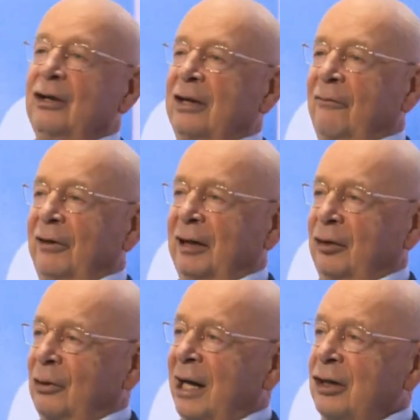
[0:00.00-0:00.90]
You have an
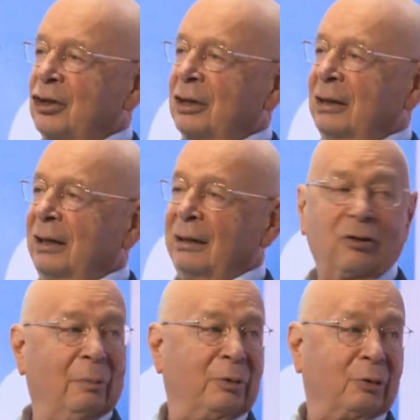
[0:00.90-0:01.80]
education in
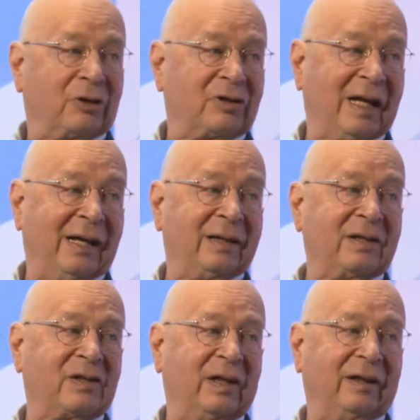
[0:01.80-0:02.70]
computer
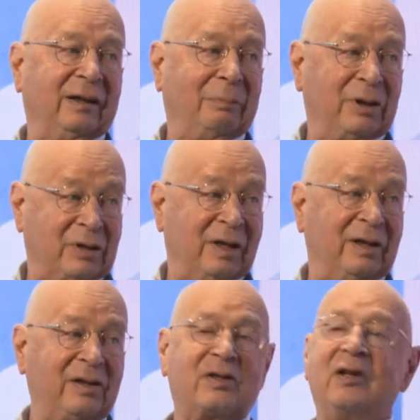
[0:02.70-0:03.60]
science and in
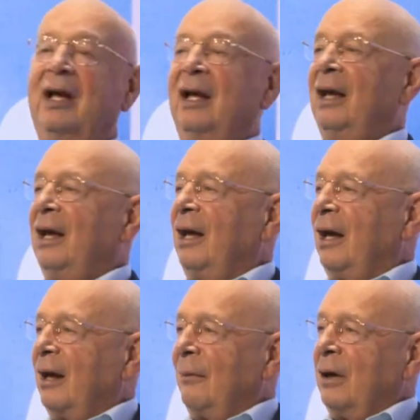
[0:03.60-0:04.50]
business,
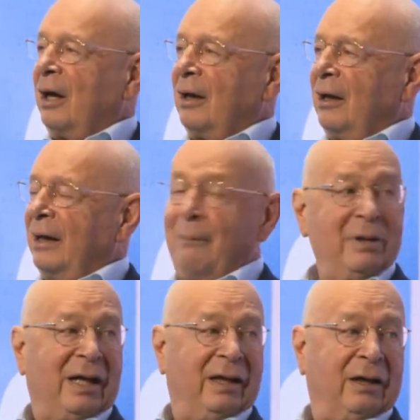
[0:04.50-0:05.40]
an
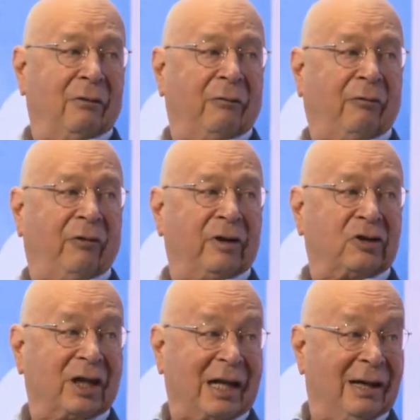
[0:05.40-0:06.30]
MBA of
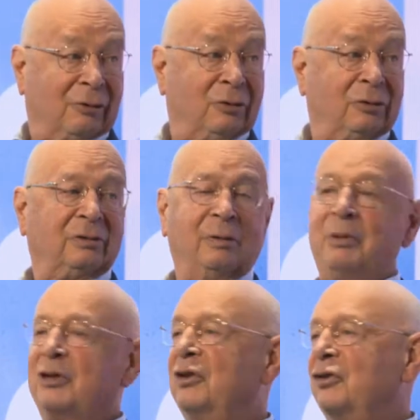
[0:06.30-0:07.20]
Chicago
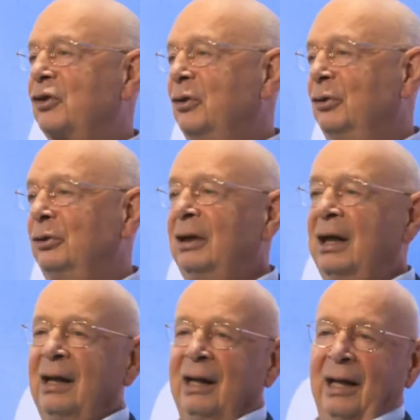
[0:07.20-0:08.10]
Business School,
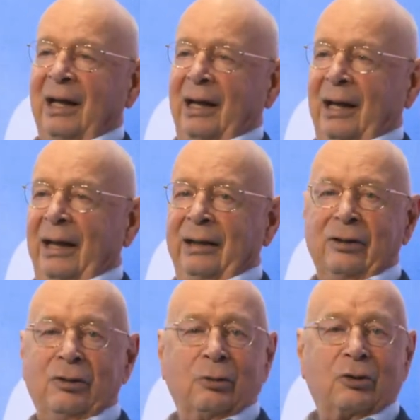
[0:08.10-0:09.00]

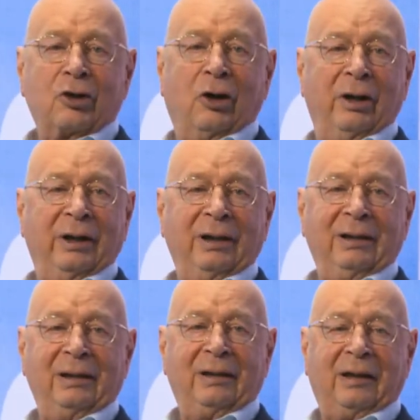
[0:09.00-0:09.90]
and you
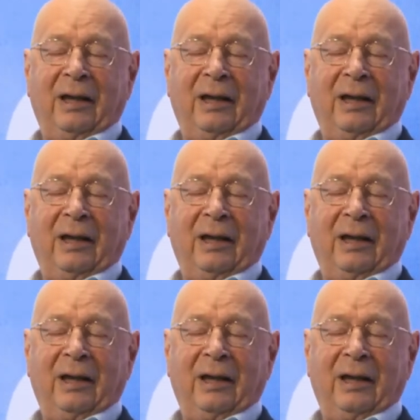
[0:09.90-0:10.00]
joined